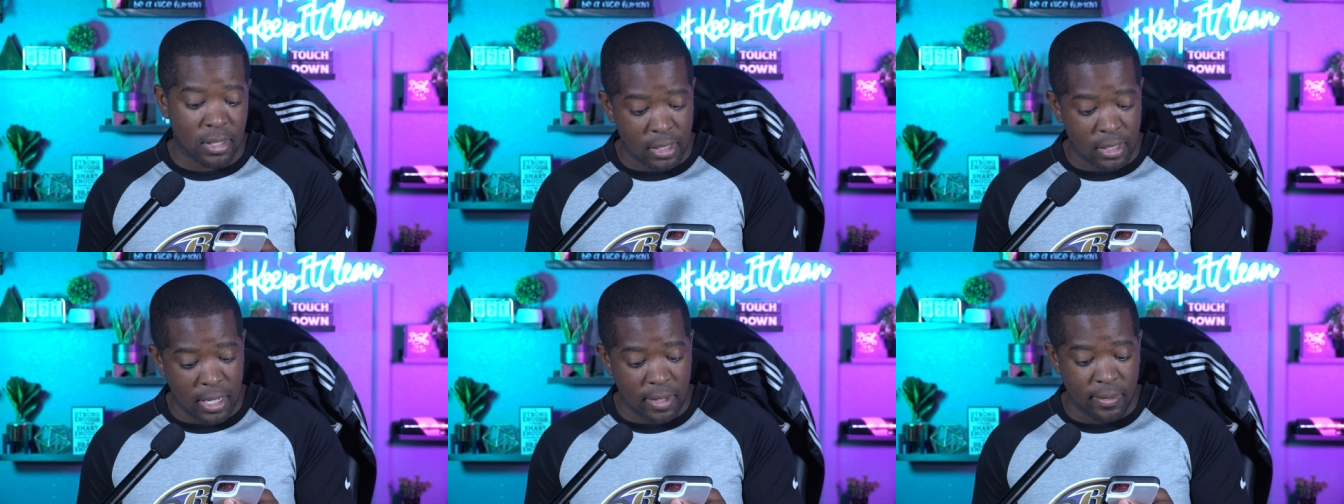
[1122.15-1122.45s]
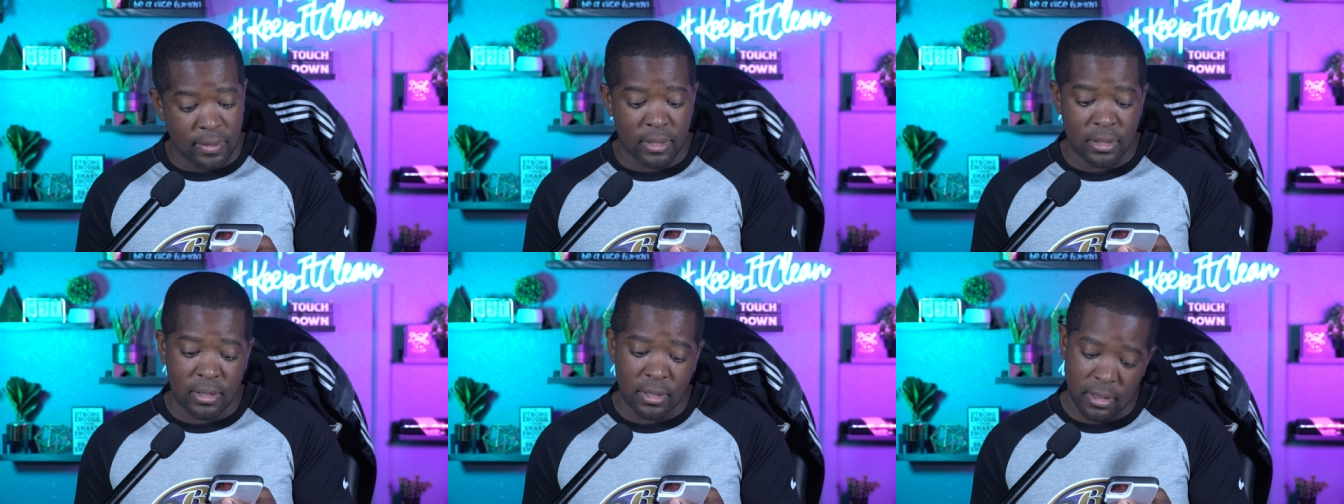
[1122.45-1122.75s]

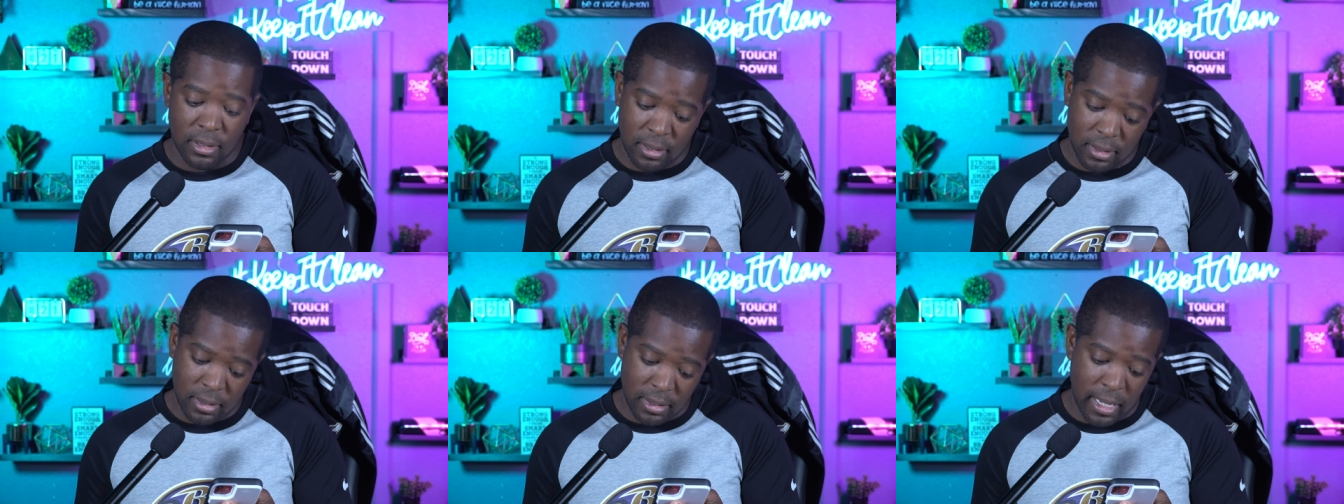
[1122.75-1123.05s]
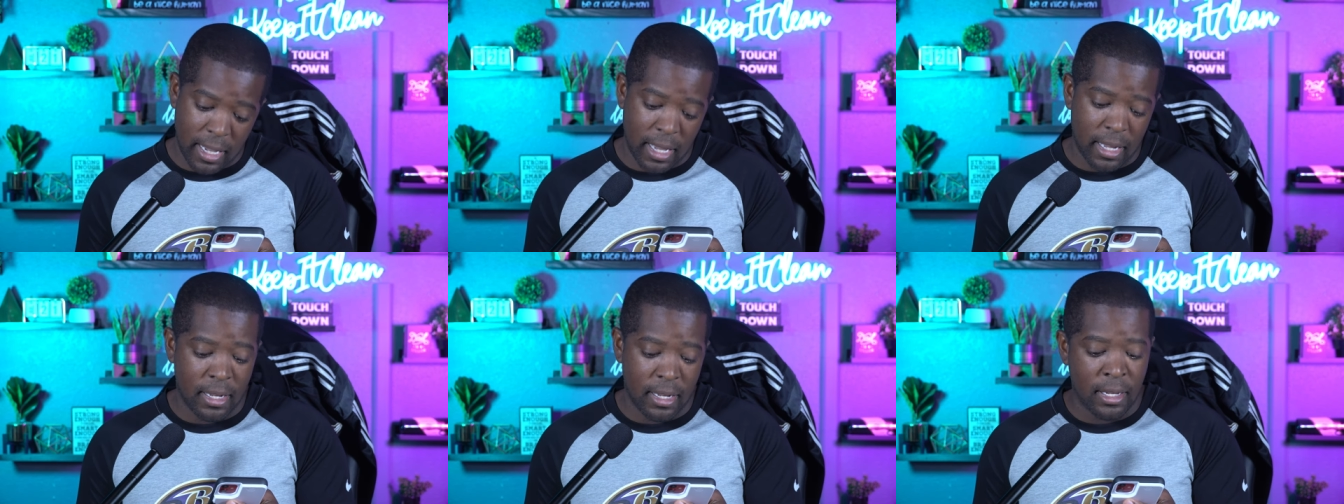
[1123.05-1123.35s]
Cleveland,
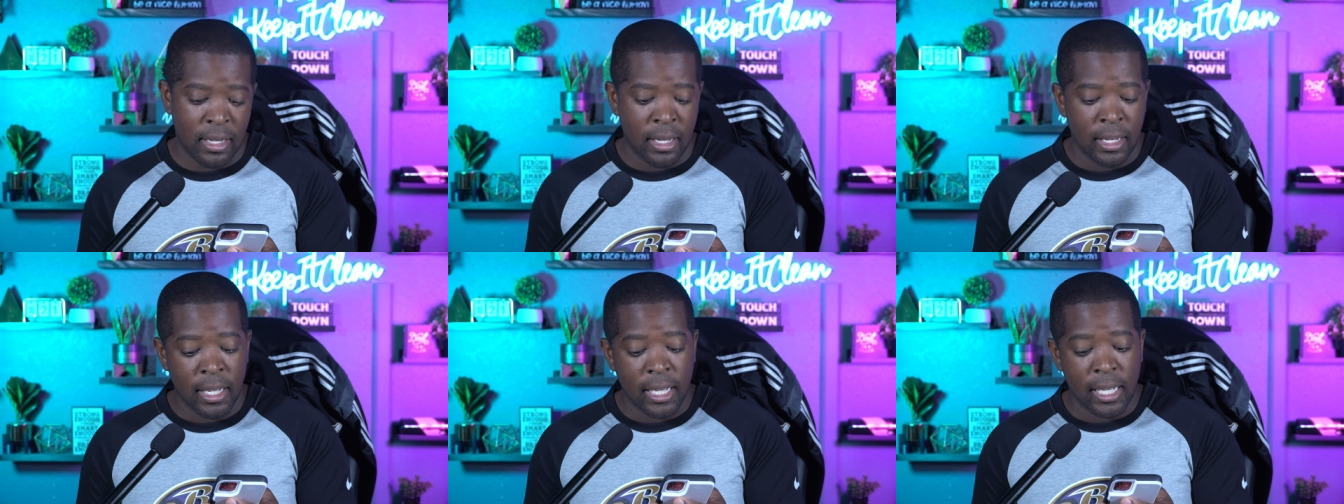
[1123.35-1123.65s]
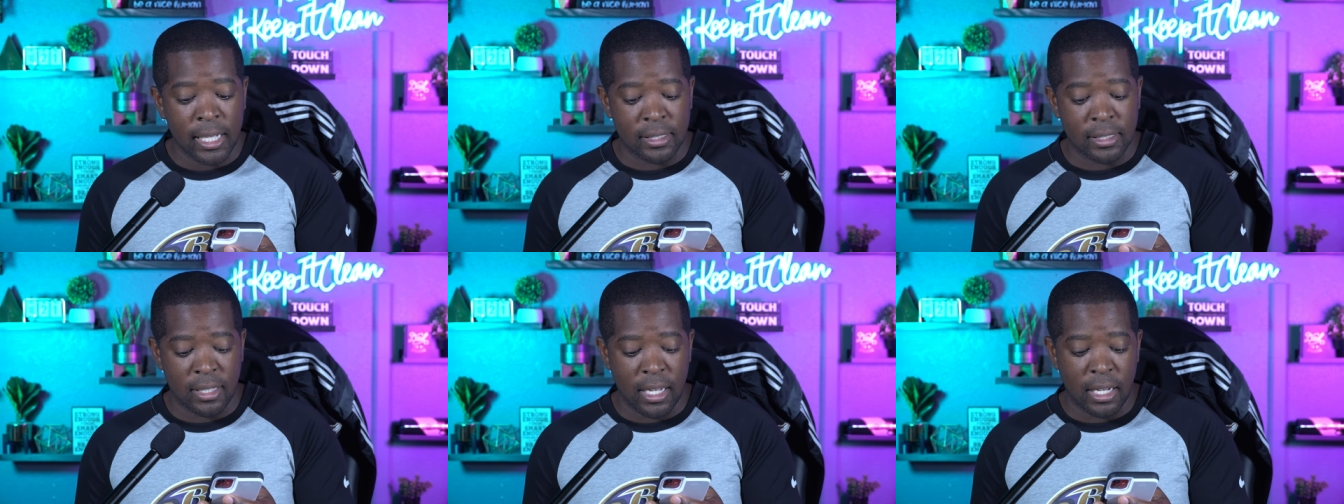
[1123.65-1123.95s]
Cincinnati,
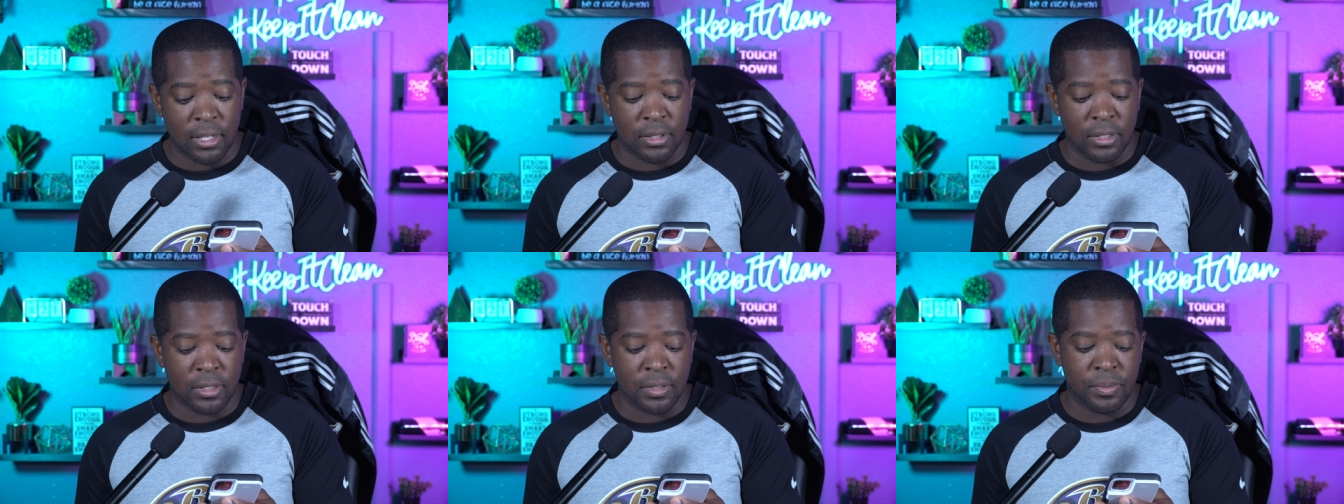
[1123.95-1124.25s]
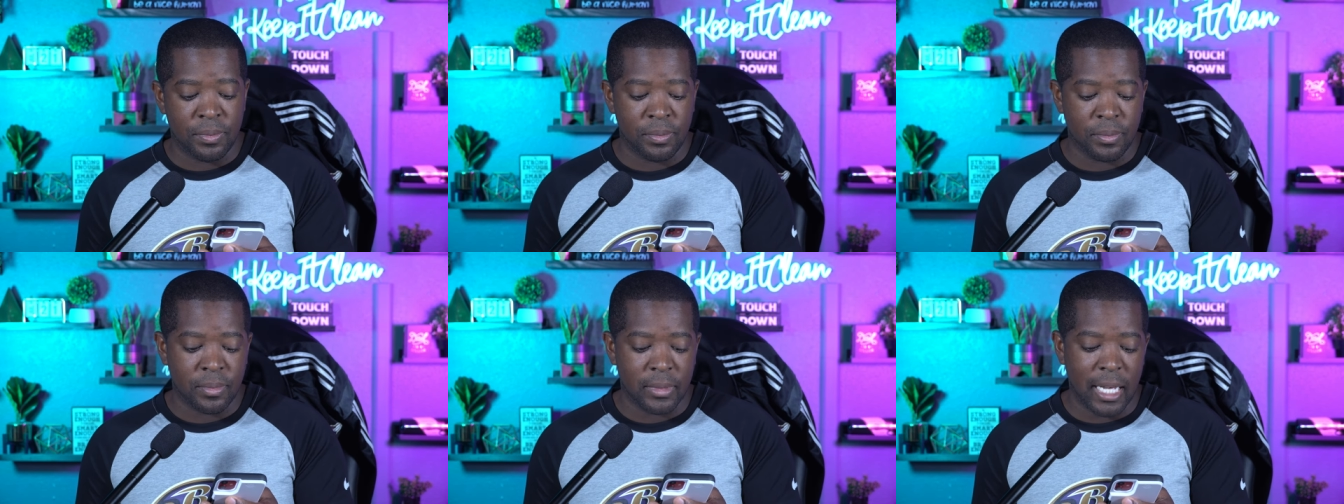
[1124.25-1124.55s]
et cetera,